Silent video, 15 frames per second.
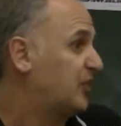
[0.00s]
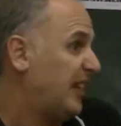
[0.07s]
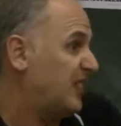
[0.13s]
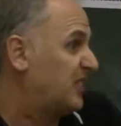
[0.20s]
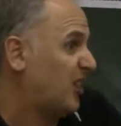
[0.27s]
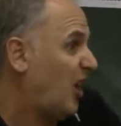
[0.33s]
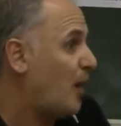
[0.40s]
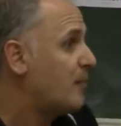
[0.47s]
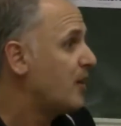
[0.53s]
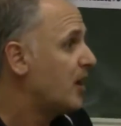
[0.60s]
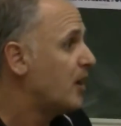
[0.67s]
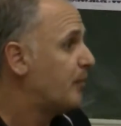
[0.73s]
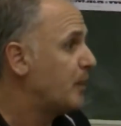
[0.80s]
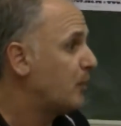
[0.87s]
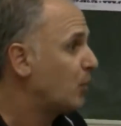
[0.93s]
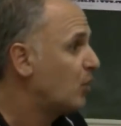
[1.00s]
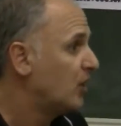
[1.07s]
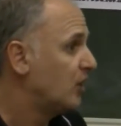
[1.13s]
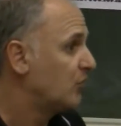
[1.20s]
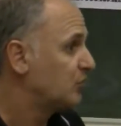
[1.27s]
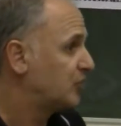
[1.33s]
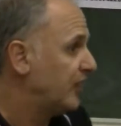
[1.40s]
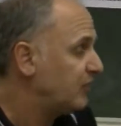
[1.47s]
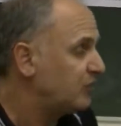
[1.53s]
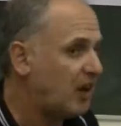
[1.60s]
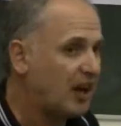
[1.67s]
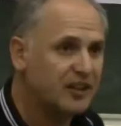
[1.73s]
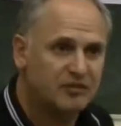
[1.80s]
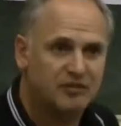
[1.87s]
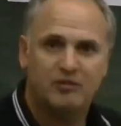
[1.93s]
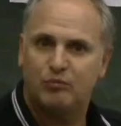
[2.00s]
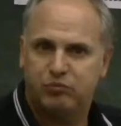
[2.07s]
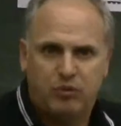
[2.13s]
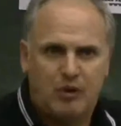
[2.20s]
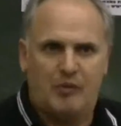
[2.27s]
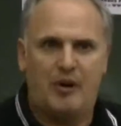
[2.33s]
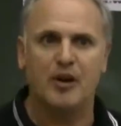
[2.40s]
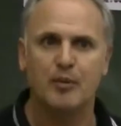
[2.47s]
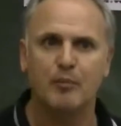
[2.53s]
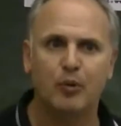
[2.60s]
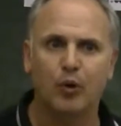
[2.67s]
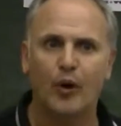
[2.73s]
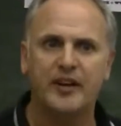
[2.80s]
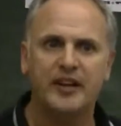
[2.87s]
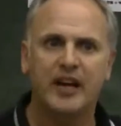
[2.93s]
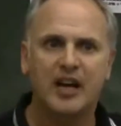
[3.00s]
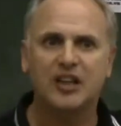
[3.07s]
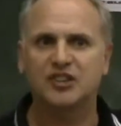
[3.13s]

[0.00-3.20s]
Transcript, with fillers: At that time, people didn't un- unemployed.